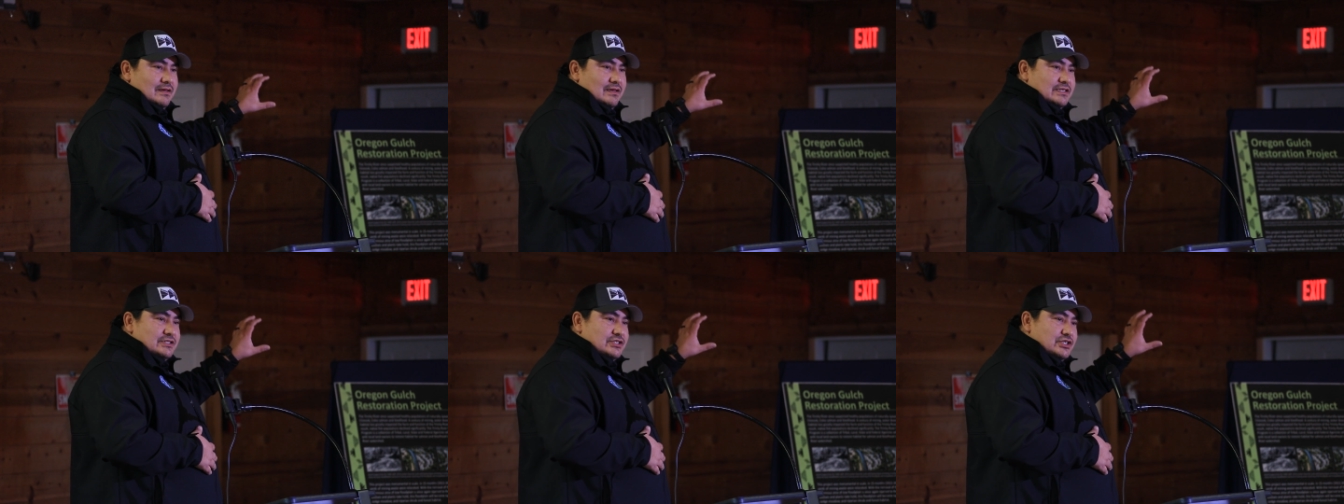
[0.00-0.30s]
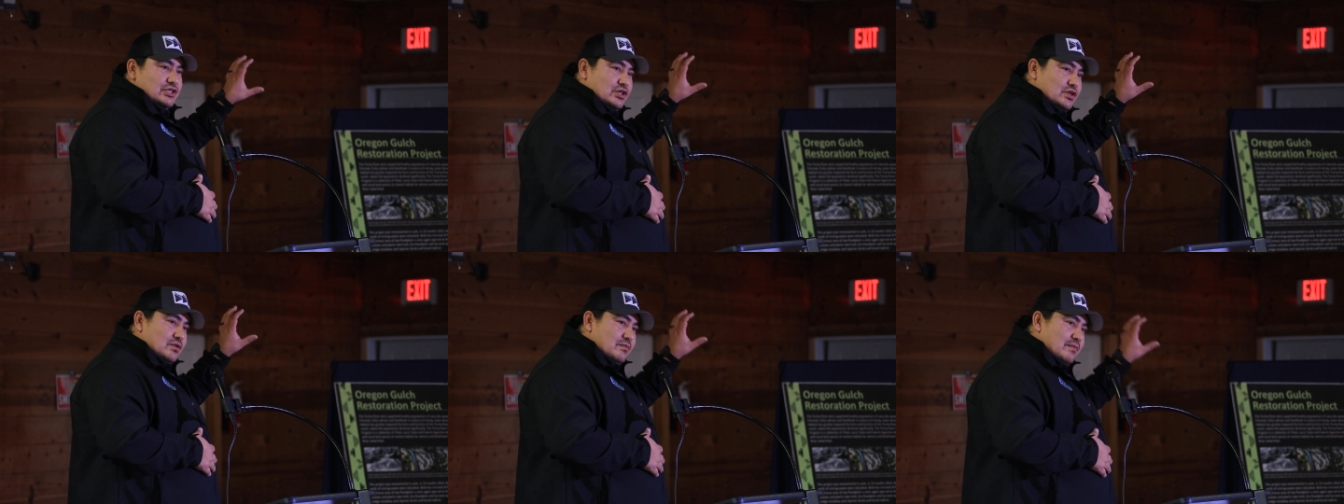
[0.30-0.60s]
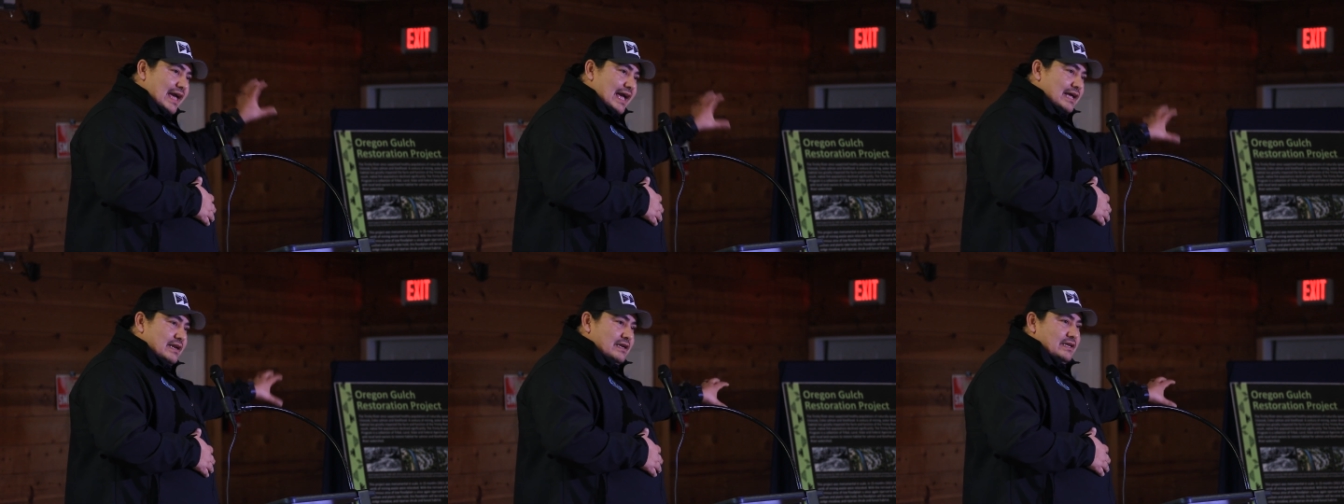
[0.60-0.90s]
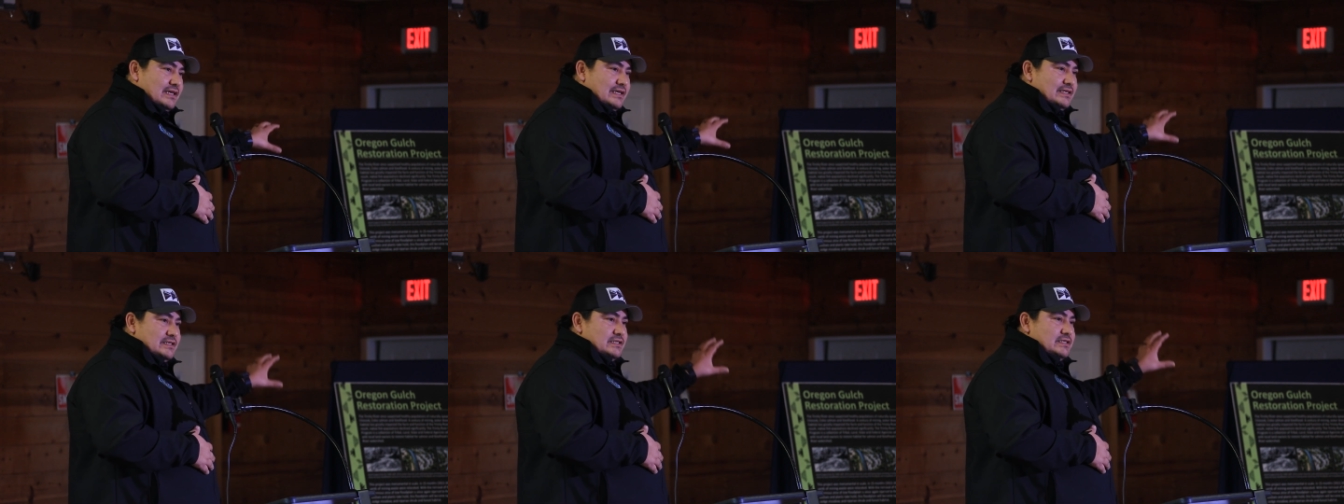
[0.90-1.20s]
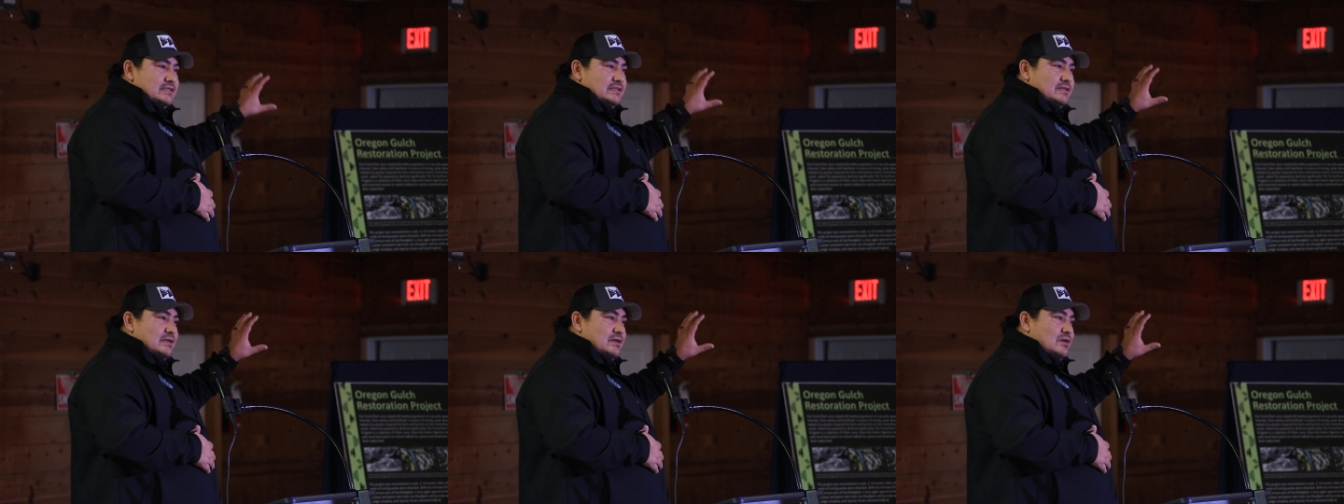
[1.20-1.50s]
It's
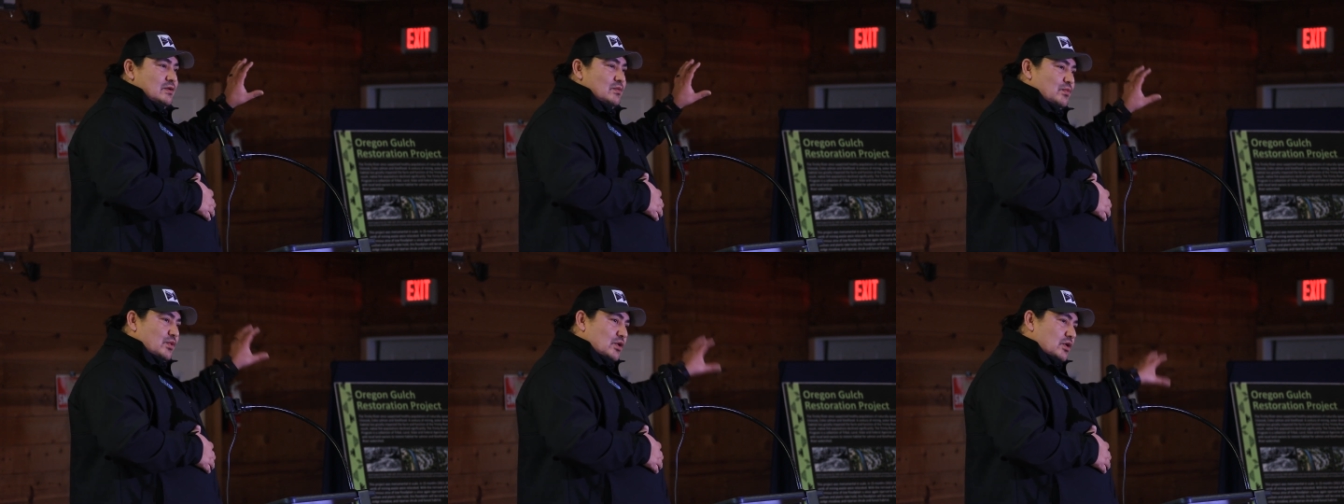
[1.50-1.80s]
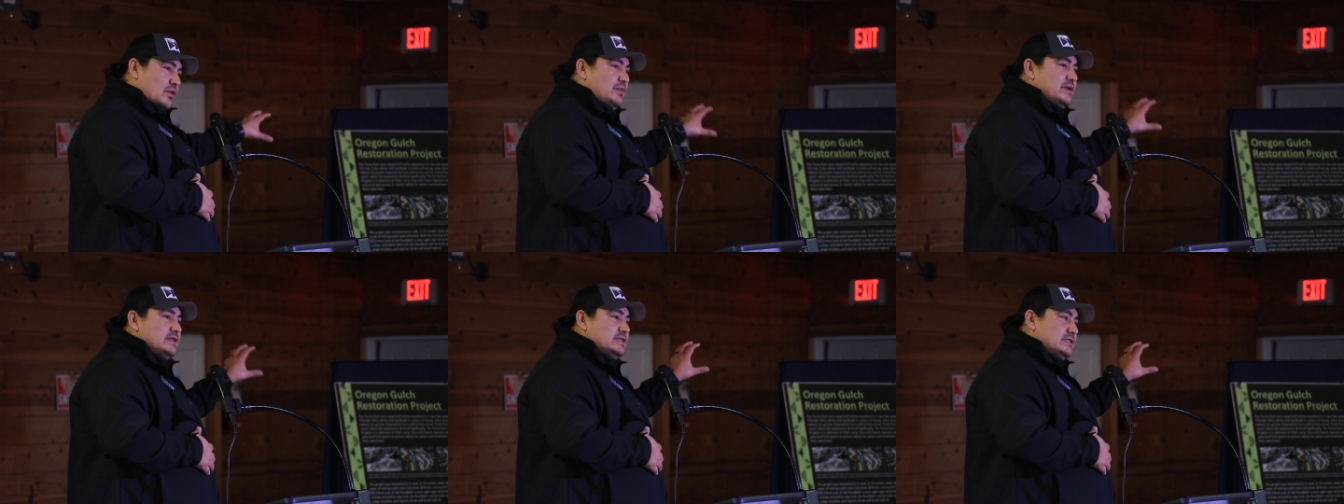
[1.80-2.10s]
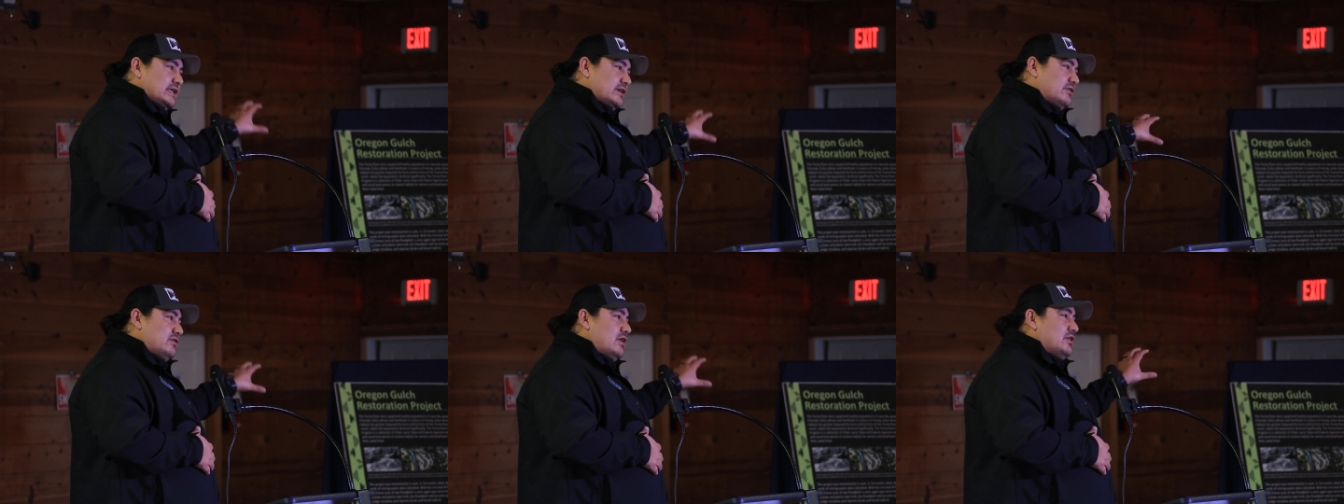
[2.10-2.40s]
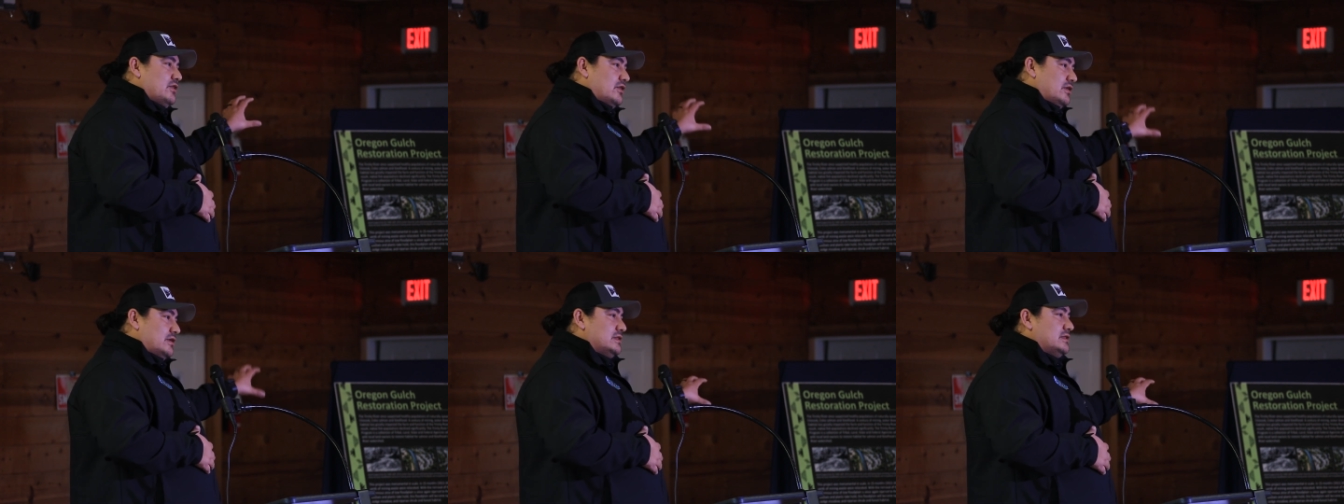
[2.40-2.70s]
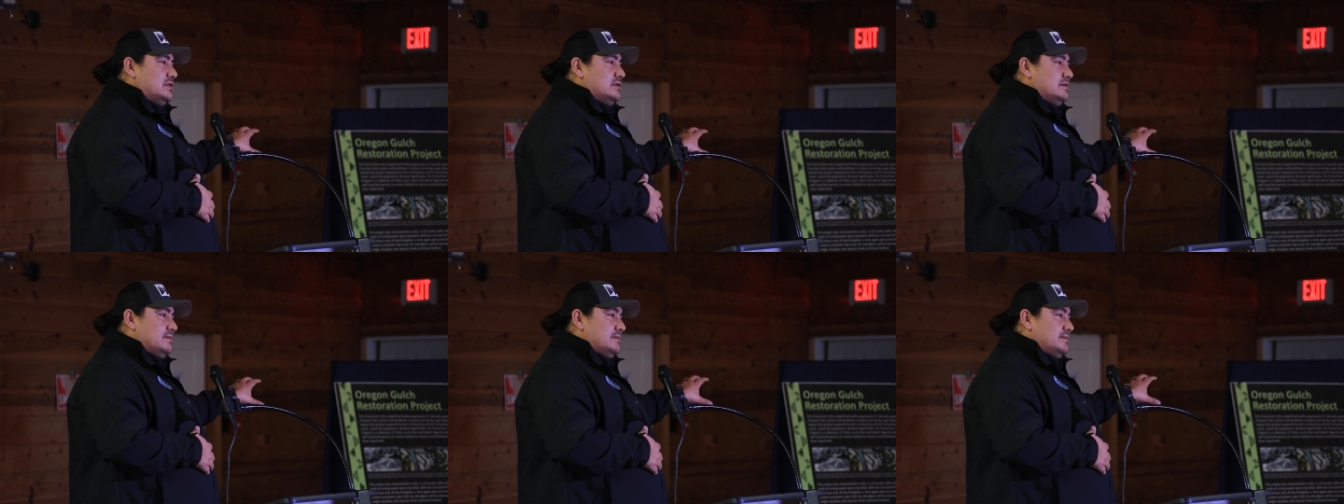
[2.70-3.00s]
humanity's purpose here on
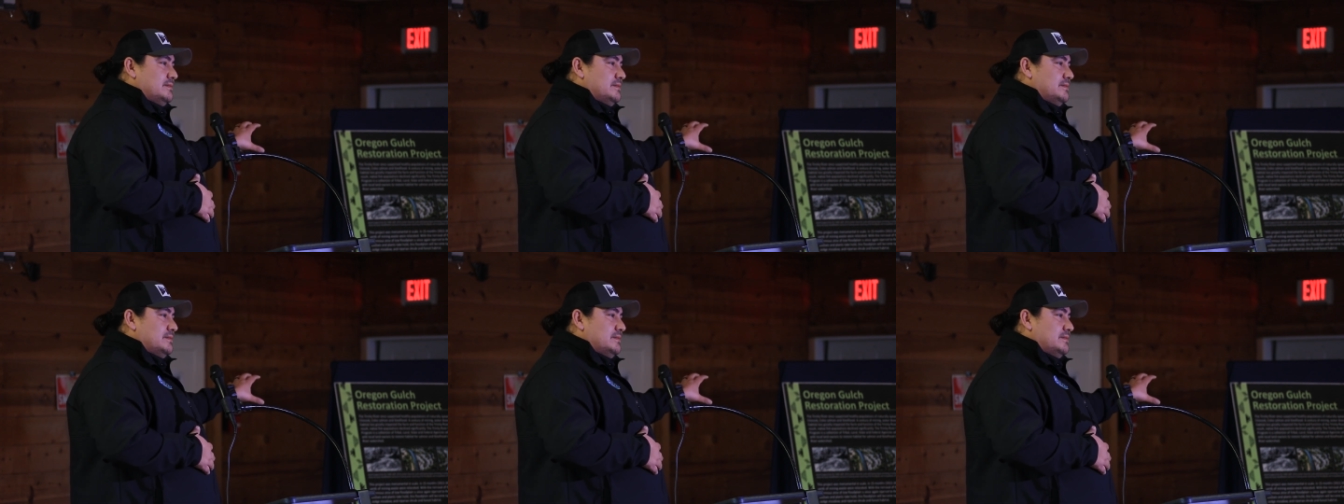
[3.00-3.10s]
earth.